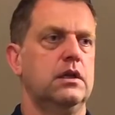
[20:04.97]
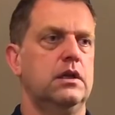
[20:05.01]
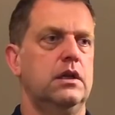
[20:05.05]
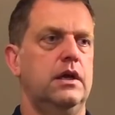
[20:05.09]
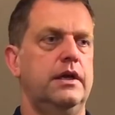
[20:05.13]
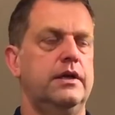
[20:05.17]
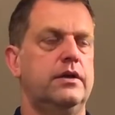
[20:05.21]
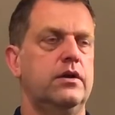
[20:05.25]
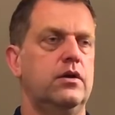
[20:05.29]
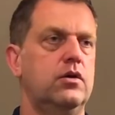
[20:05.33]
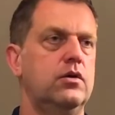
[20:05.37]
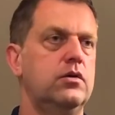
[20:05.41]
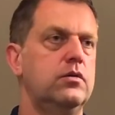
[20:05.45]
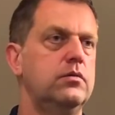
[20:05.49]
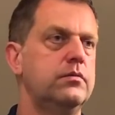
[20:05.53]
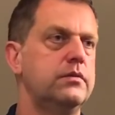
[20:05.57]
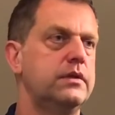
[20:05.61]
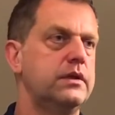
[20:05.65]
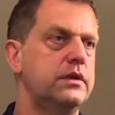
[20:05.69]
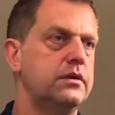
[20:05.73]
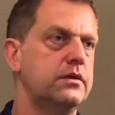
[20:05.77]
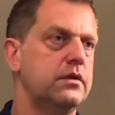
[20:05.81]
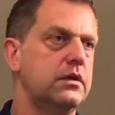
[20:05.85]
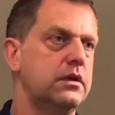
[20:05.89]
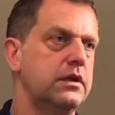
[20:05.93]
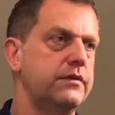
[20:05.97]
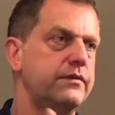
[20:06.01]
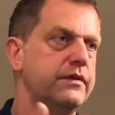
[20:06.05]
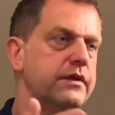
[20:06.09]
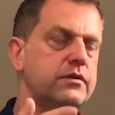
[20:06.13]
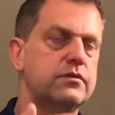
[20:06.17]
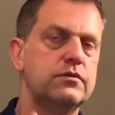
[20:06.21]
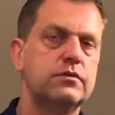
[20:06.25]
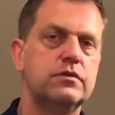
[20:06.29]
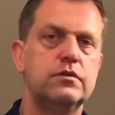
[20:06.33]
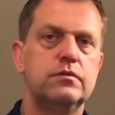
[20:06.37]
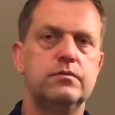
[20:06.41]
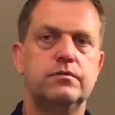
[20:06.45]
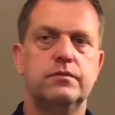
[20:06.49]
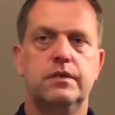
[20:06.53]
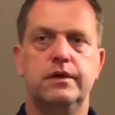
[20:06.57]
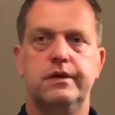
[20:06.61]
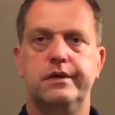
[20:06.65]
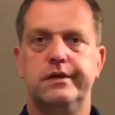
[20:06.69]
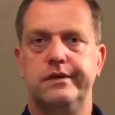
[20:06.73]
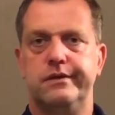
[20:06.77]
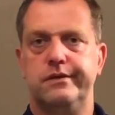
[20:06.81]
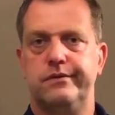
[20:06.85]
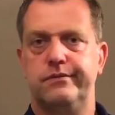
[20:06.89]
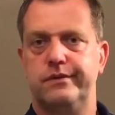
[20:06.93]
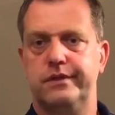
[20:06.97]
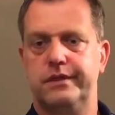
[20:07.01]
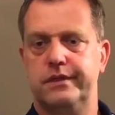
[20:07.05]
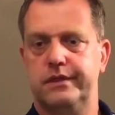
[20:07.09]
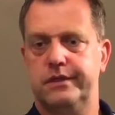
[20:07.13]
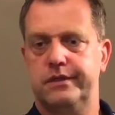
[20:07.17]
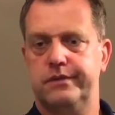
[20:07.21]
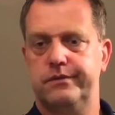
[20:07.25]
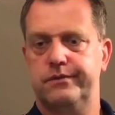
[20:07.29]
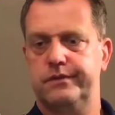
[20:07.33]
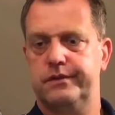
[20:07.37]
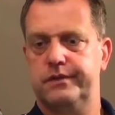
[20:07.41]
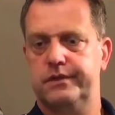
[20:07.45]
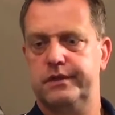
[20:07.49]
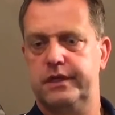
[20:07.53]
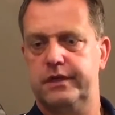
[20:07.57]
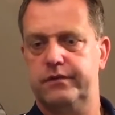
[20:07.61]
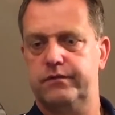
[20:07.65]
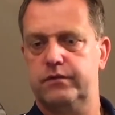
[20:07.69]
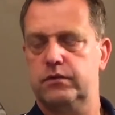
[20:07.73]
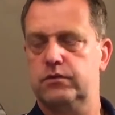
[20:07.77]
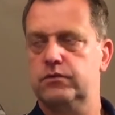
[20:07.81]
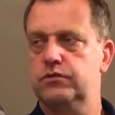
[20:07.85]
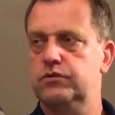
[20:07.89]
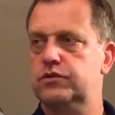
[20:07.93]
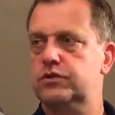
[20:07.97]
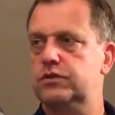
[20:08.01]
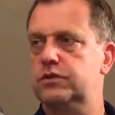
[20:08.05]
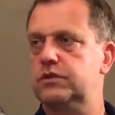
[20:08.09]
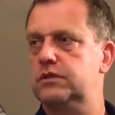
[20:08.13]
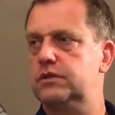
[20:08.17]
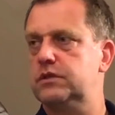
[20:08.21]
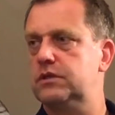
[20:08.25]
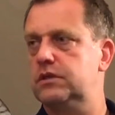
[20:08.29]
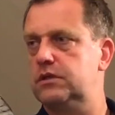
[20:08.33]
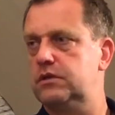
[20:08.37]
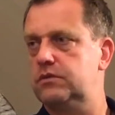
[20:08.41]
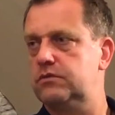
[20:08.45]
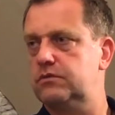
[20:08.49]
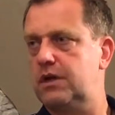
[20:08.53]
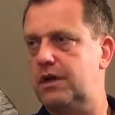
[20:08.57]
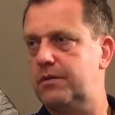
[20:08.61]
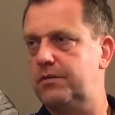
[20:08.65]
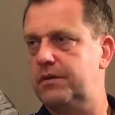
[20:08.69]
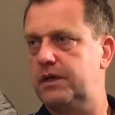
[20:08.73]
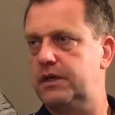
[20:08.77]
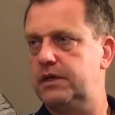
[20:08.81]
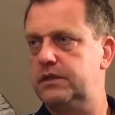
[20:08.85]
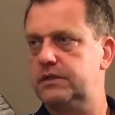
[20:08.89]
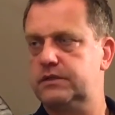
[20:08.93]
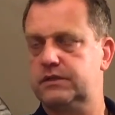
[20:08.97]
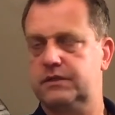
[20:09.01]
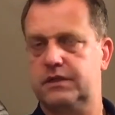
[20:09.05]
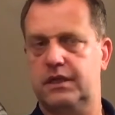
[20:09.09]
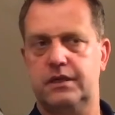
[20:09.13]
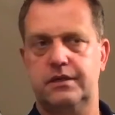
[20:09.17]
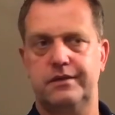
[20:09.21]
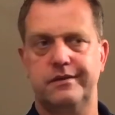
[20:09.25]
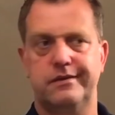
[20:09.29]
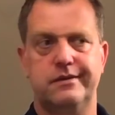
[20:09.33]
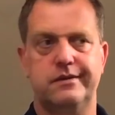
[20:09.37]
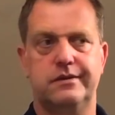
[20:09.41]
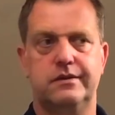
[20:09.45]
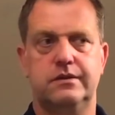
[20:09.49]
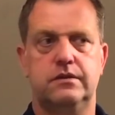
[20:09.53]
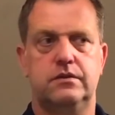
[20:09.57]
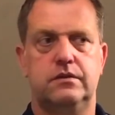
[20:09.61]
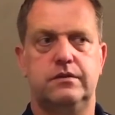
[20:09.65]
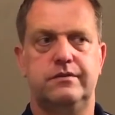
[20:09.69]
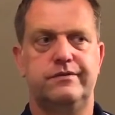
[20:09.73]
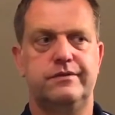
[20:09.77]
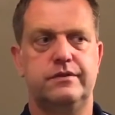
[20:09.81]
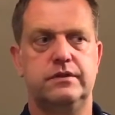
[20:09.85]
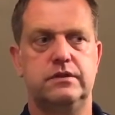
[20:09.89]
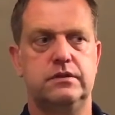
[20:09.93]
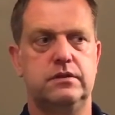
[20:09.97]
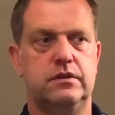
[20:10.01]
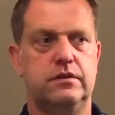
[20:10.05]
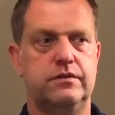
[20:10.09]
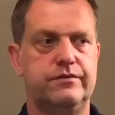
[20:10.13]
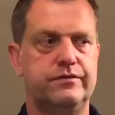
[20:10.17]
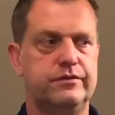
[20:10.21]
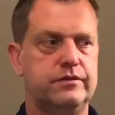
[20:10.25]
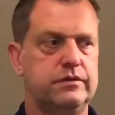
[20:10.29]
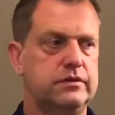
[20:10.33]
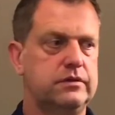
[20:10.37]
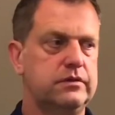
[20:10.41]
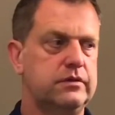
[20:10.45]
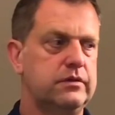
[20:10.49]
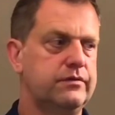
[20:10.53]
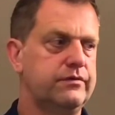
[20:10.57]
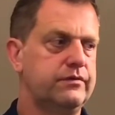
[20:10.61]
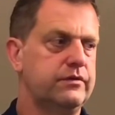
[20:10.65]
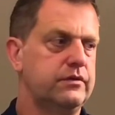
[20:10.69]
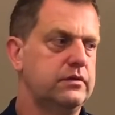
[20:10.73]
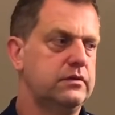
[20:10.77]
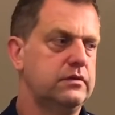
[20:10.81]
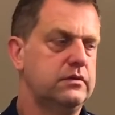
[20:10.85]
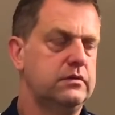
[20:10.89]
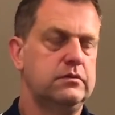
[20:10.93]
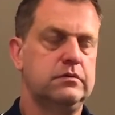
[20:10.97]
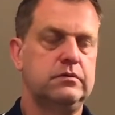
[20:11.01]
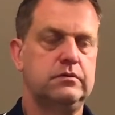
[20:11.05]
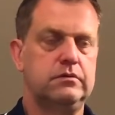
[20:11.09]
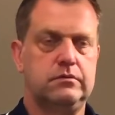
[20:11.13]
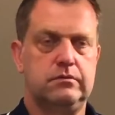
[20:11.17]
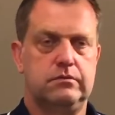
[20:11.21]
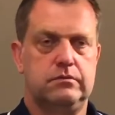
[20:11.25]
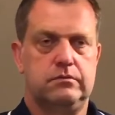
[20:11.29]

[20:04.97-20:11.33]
at home in your living room with a evolution rubber instead of a